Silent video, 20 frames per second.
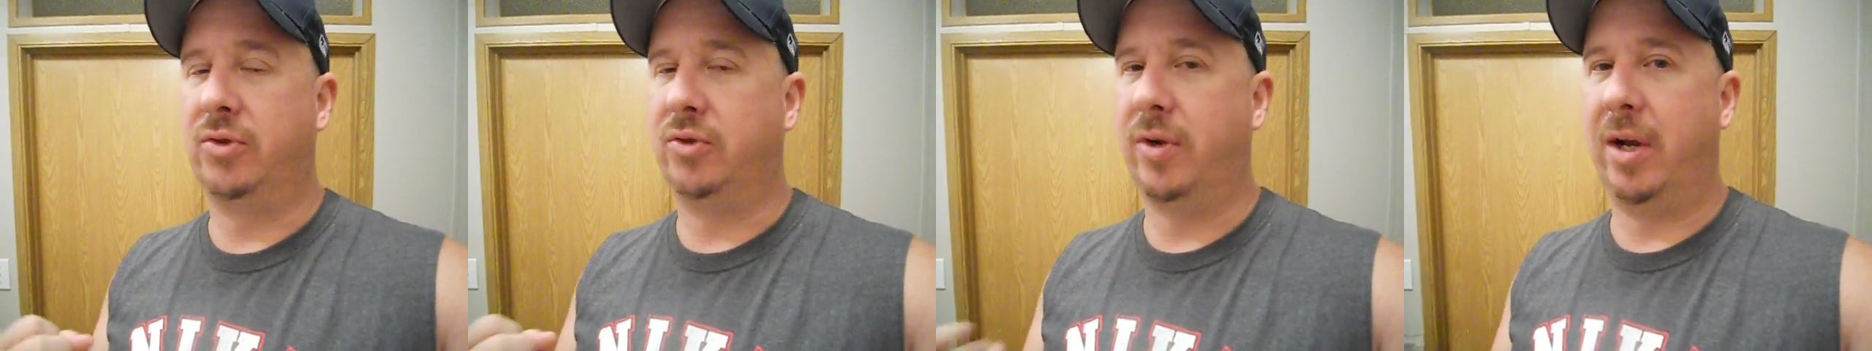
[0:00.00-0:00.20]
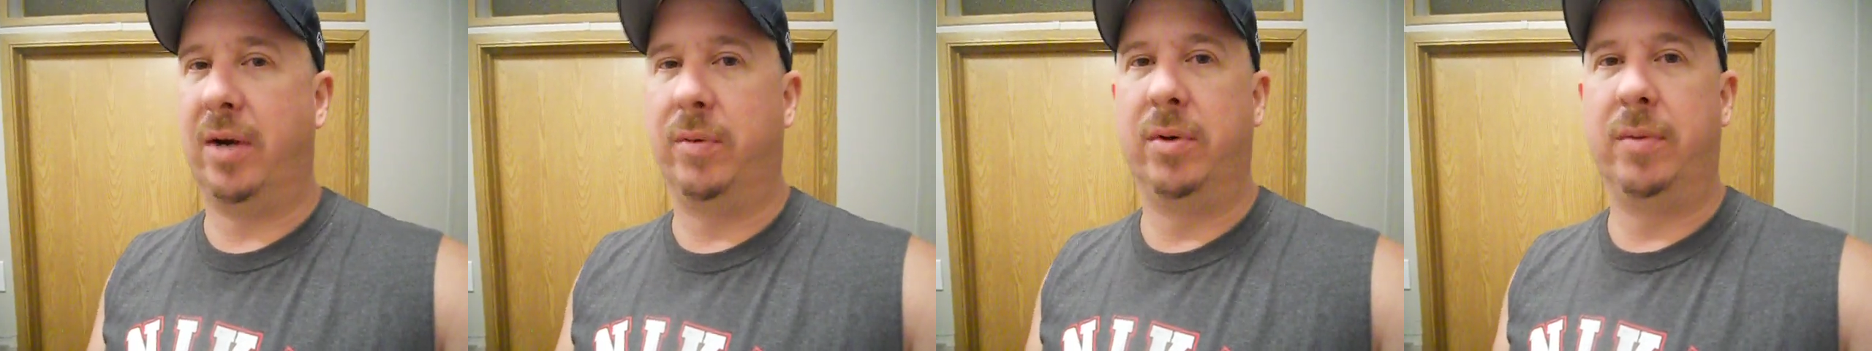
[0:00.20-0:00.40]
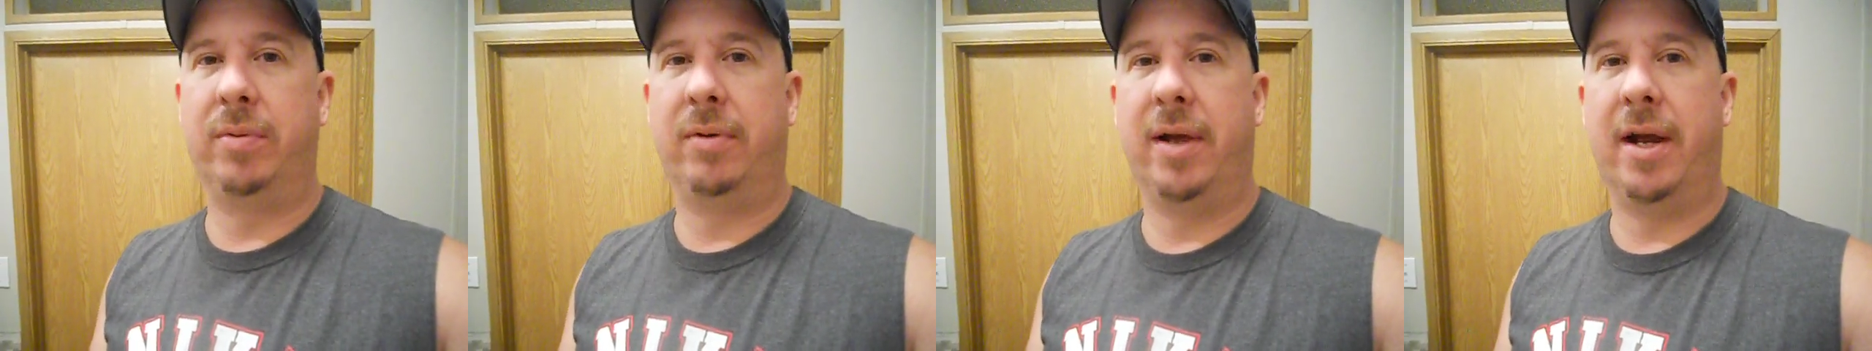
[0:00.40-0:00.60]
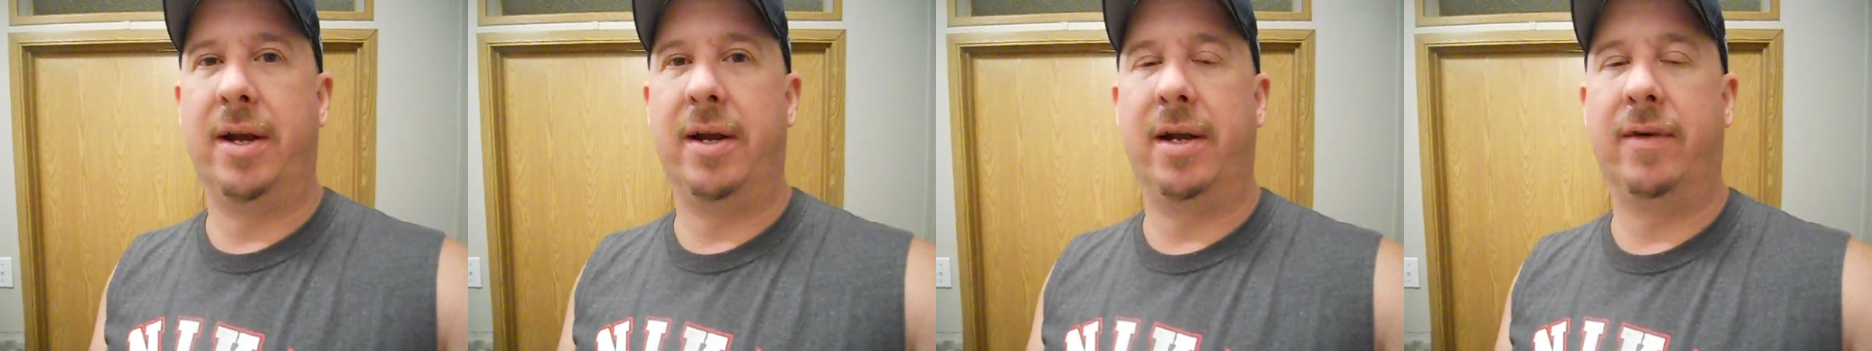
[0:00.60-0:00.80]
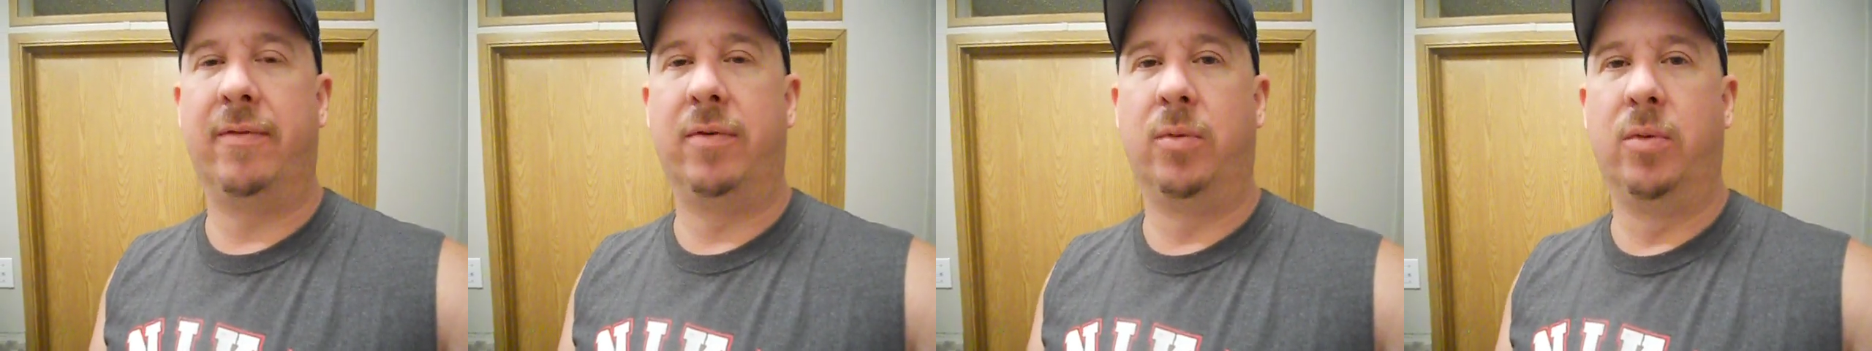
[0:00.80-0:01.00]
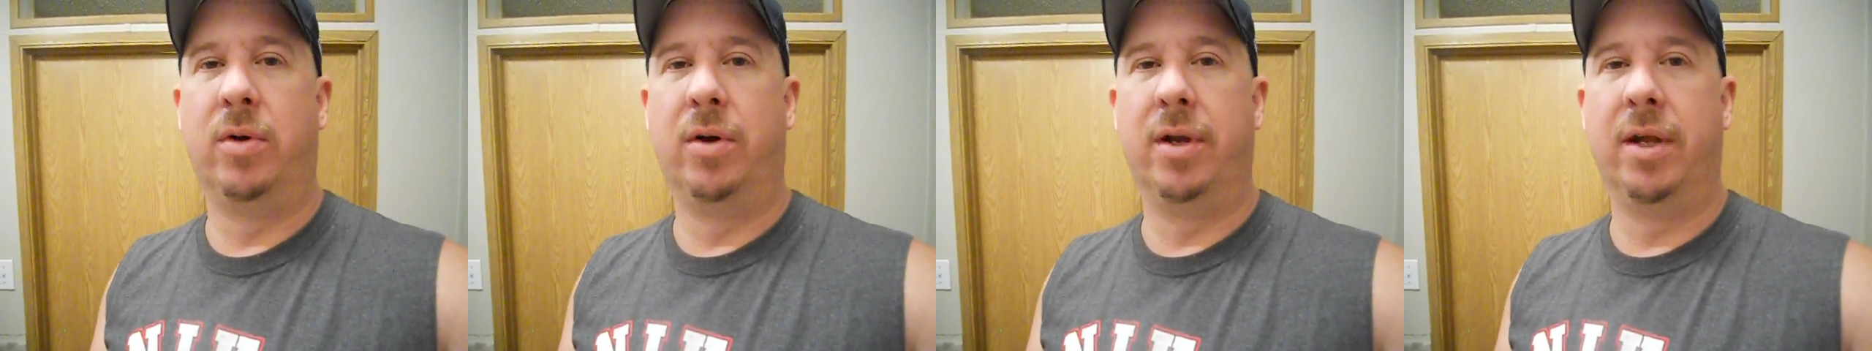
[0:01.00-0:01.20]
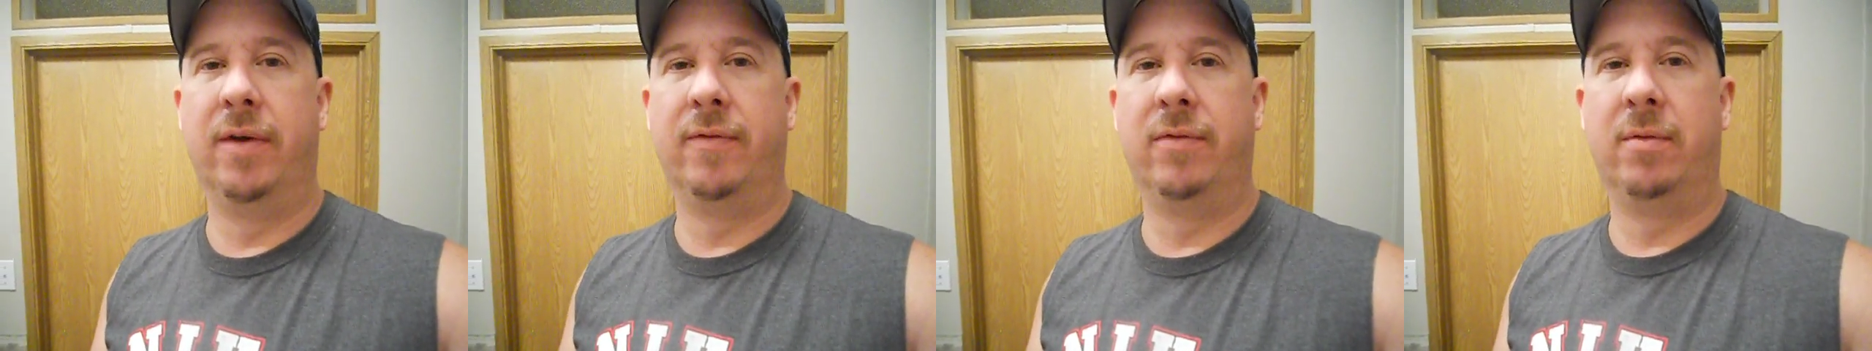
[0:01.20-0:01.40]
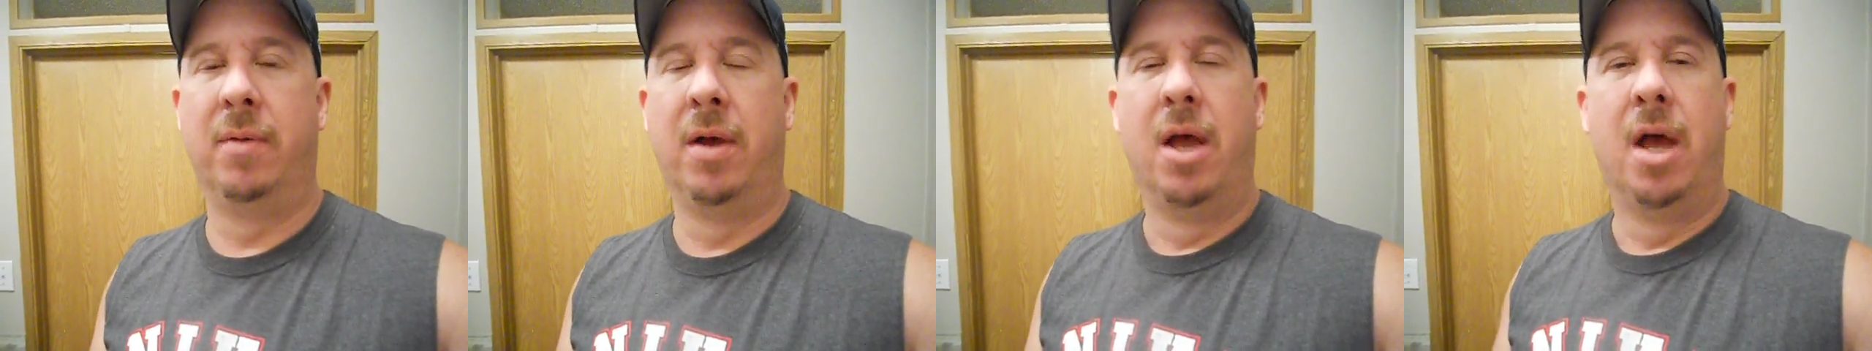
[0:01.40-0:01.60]
try to reply to every one
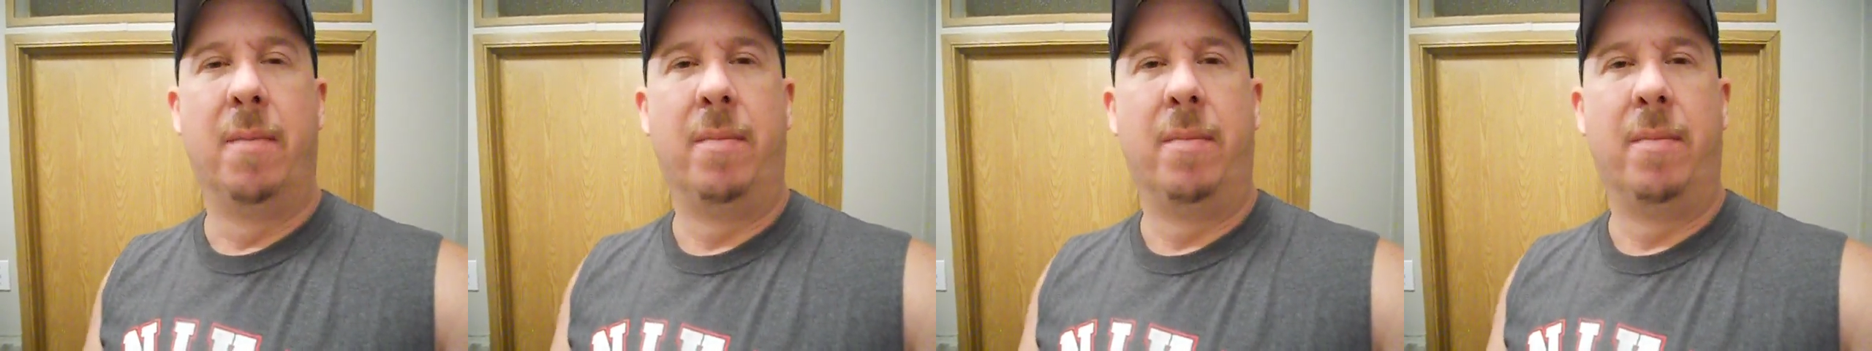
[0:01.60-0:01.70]
of them.